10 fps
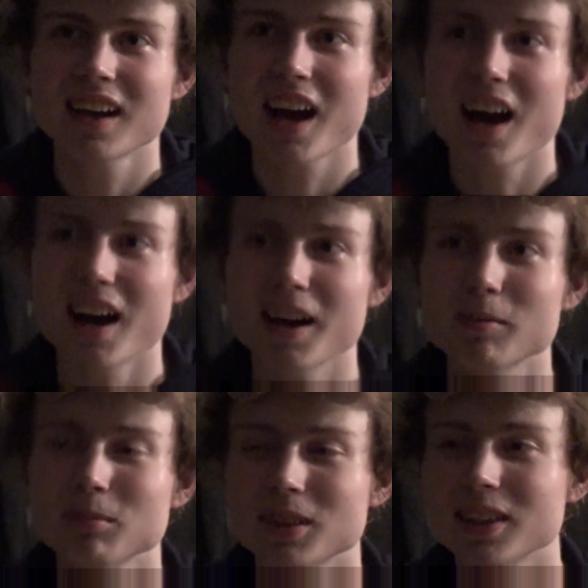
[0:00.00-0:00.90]

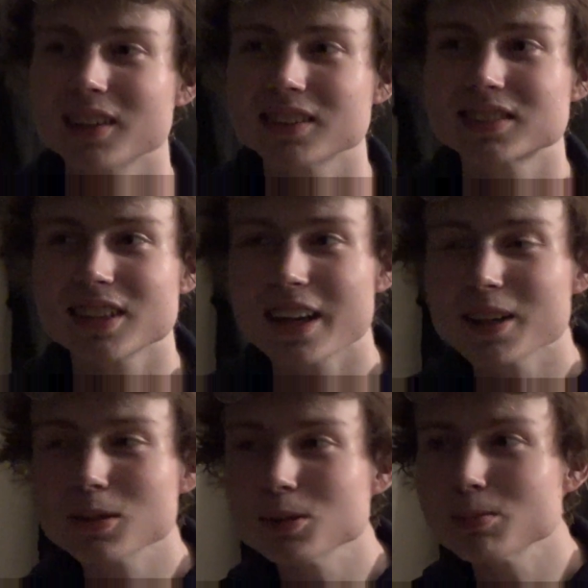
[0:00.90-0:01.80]
I'm here to
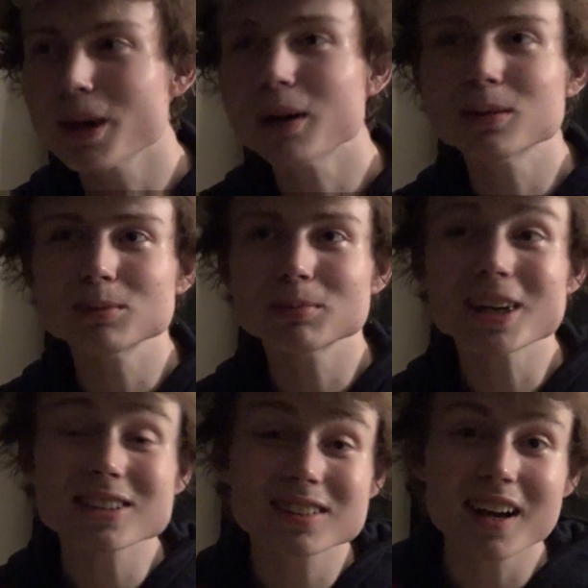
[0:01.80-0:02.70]
tell you about
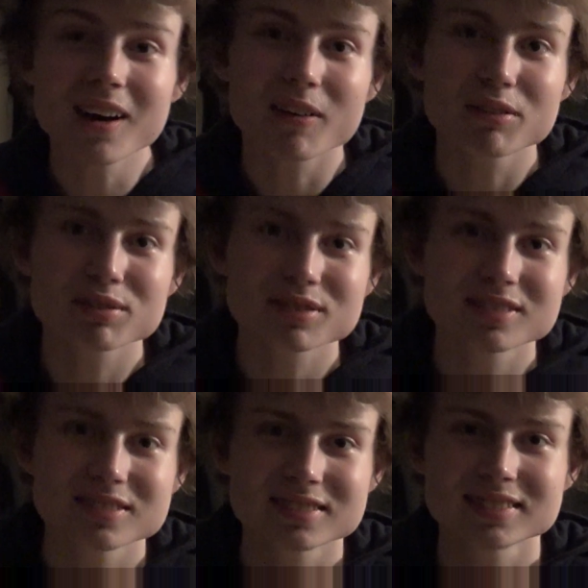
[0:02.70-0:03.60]
myself.
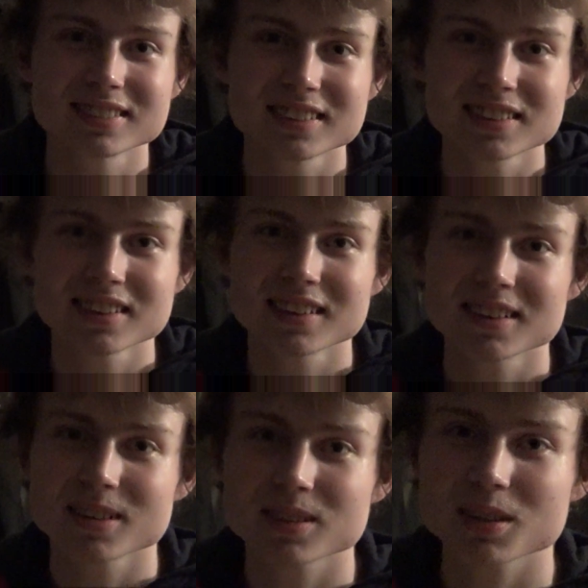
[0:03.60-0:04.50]

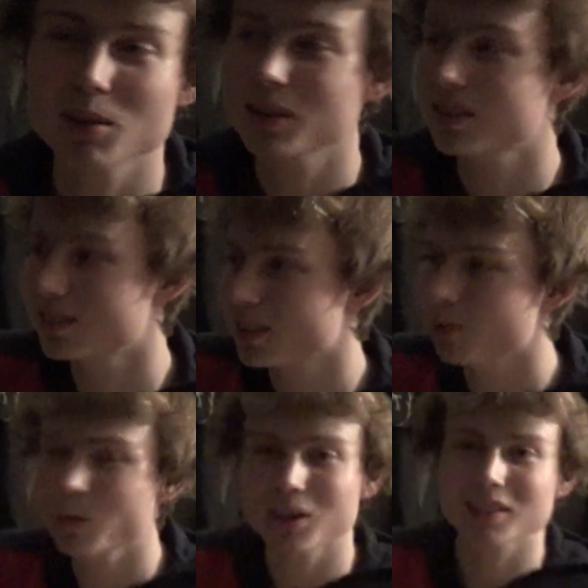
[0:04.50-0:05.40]
So
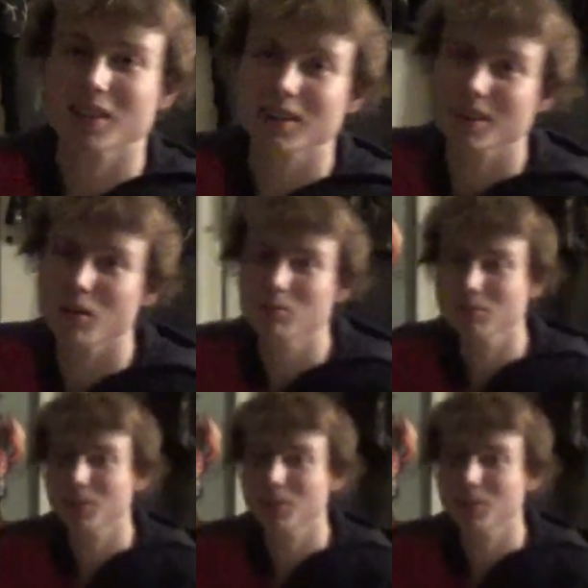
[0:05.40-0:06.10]
come up, come,